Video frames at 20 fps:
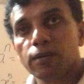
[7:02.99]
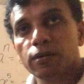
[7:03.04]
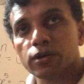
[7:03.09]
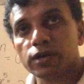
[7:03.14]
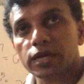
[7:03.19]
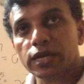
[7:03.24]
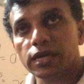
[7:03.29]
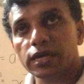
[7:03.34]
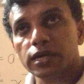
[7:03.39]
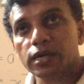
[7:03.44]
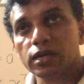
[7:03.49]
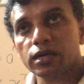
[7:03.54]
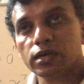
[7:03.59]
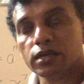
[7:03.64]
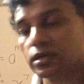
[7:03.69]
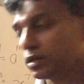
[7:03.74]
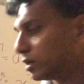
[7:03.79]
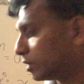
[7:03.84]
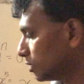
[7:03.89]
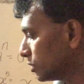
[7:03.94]
Okay,
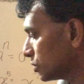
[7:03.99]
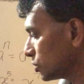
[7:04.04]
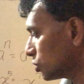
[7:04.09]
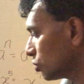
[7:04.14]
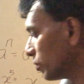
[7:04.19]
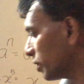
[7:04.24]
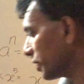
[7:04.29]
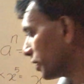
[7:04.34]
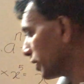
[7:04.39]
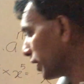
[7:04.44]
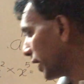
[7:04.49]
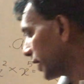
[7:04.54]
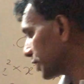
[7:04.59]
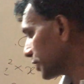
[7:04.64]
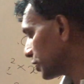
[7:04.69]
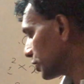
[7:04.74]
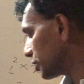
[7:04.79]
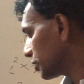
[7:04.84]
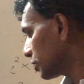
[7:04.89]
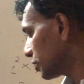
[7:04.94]
so what is
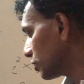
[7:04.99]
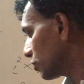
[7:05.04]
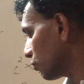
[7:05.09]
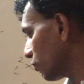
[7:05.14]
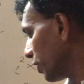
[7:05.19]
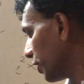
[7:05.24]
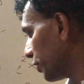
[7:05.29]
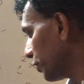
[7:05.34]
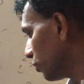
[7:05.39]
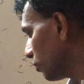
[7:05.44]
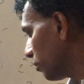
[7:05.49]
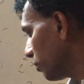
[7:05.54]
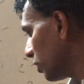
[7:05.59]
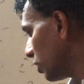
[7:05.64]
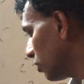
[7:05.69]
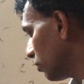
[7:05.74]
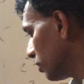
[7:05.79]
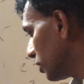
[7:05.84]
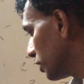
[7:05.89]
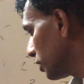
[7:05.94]
that? Y to the
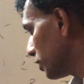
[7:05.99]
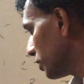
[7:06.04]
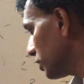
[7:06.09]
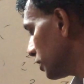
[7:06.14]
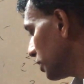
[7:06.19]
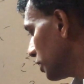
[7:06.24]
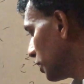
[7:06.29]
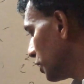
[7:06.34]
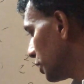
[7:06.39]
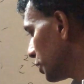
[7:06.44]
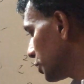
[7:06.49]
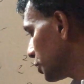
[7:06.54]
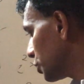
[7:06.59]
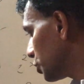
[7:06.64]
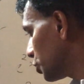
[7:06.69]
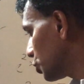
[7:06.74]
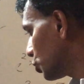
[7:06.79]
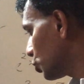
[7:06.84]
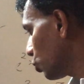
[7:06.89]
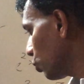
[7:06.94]
power
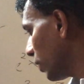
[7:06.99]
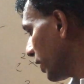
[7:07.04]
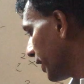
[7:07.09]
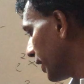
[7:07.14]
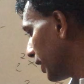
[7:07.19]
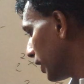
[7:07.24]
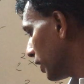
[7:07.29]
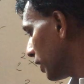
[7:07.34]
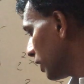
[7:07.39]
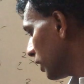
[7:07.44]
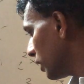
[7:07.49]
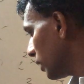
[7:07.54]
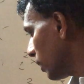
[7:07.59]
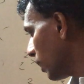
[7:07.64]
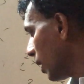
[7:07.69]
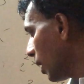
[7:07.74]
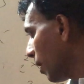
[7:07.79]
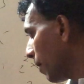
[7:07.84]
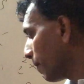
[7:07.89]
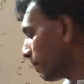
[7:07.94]
12
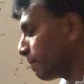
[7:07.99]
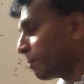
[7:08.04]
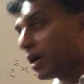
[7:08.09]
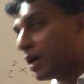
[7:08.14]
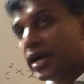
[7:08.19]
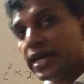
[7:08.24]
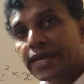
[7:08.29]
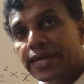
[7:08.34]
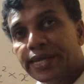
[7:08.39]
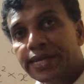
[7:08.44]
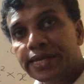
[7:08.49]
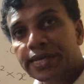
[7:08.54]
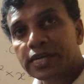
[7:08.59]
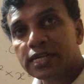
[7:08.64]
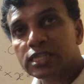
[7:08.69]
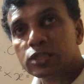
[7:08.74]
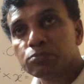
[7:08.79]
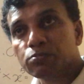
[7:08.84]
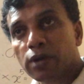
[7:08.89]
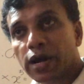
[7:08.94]

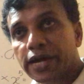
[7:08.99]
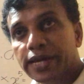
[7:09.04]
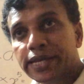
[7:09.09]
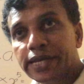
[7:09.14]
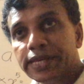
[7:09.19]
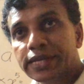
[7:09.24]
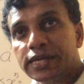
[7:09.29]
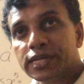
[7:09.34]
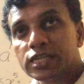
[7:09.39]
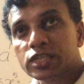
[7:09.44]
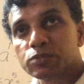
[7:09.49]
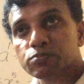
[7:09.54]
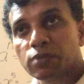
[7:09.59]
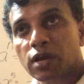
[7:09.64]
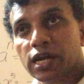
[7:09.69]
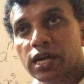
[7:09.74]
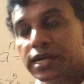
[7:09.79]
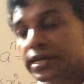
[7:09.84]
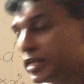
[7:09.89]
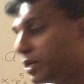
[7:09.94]
minus
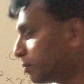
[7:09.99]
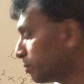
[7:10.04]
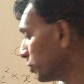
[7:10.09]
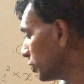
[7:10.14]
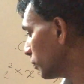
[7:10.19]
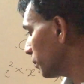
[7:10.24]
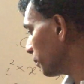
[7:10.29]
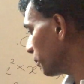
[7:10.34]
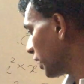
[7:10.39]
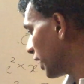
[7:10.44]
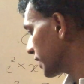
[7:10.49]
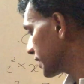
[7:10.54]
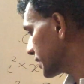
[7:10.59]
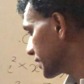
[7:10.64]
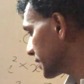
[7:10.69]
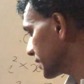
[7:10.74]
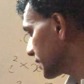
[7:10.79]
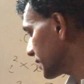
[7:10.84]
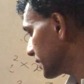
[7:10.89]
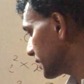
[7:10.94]
multiple
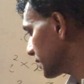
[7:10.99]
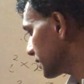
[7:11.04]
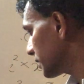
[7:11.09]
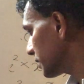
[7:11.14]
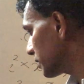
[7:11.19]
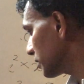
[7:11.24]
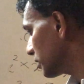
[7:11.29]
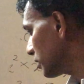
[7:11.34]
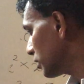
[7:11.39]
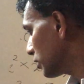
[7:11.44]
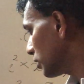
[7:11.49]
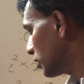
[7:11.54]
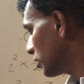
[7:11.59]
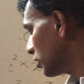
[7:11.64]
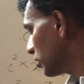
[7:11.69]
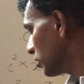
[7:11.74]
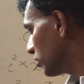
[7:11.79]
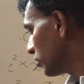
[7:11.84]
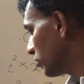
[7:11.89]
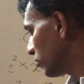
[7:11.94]
plus
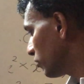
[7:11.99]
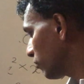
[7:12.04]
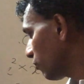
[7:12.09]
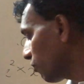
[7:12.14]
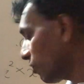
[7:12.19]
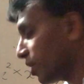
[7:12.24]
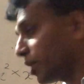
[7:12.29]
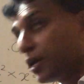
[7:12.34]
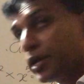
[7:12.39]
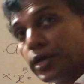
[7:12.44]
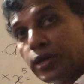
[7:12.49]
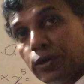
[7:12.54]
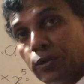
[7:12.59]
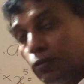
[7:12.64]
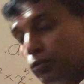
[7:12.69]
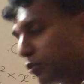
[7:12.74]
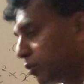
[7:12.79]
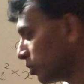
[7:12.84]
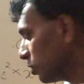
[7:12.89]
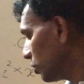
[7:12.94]

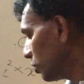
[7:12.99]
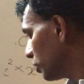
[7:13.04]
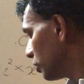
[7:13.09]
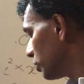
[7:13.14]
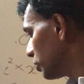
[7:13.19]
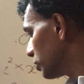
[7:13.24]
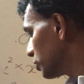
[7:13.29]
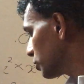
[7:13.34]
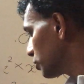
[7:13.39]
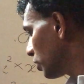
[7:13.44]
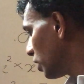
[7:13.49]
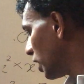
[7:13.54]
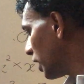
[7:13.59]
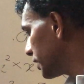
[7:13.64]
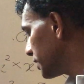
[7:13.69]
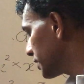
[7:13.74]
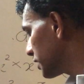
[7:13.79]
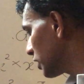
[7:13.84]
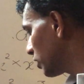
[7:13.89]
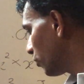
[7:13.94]
5. So
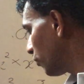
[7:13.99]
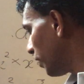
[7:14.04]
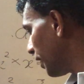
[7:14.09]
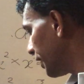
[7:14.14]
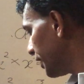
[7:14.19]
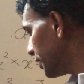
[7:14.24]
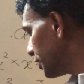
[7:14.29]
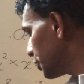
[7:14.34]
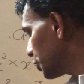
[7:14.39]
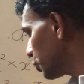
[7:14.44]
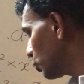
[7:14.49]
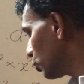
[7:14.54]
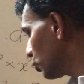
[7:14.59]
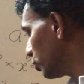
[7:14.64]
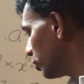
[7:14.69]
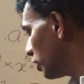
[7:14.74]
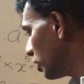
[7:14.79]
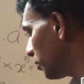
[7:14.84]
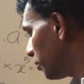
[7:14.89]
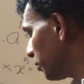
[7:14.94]
answer y to the